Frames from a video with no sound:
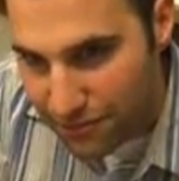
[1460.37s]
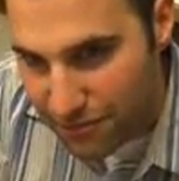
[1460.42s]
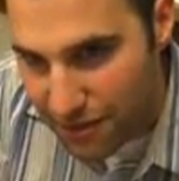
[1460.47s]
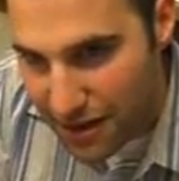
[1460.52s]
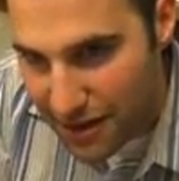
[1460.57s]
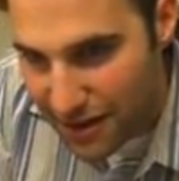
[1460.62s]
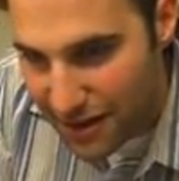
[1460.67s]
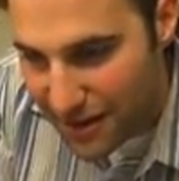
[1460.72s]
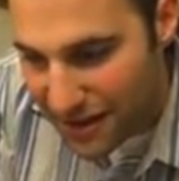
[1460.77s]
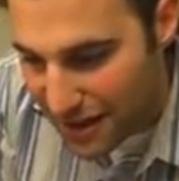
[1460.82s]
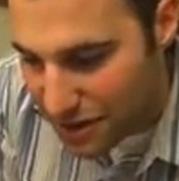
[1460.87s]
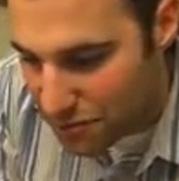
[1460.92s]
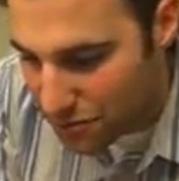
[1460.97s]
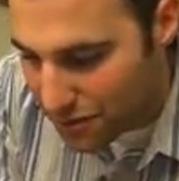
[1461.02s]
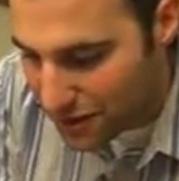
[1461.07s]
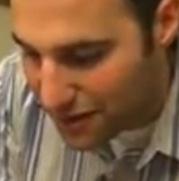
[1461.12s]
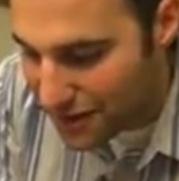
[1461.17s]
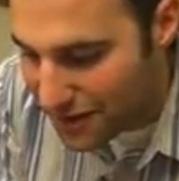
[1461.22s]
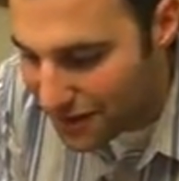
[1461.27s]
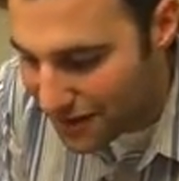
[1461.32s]
right, and that's
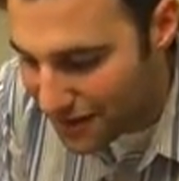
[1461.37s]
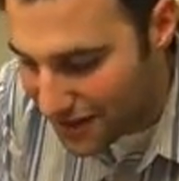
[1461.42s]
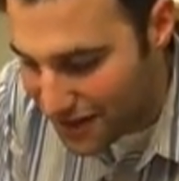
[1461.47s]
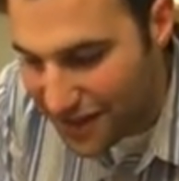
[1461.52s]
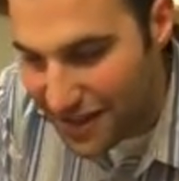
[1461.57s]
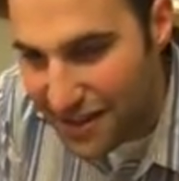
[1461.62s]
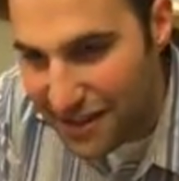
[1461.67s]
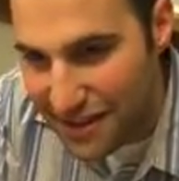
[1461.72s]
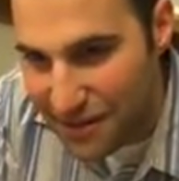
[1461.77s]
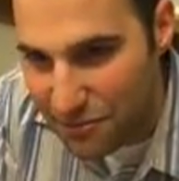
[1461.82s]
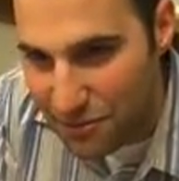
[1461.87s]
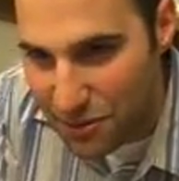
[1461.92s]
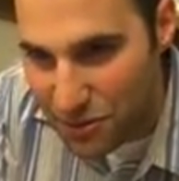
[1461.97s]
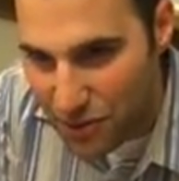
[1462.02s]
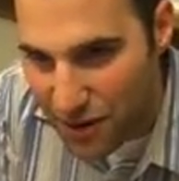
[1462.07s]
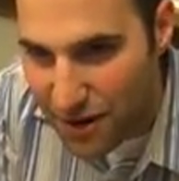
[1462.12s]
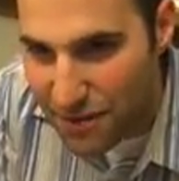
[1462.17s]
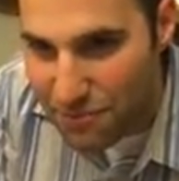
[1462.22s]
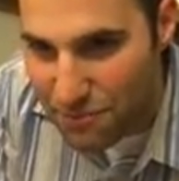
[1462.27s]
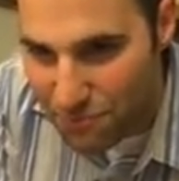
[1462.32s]
really the key that we
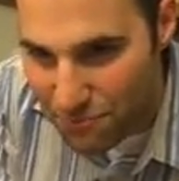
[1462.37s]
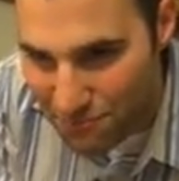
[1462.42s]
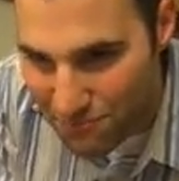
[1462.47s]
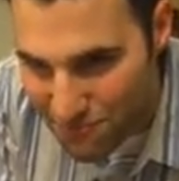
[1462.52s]
try to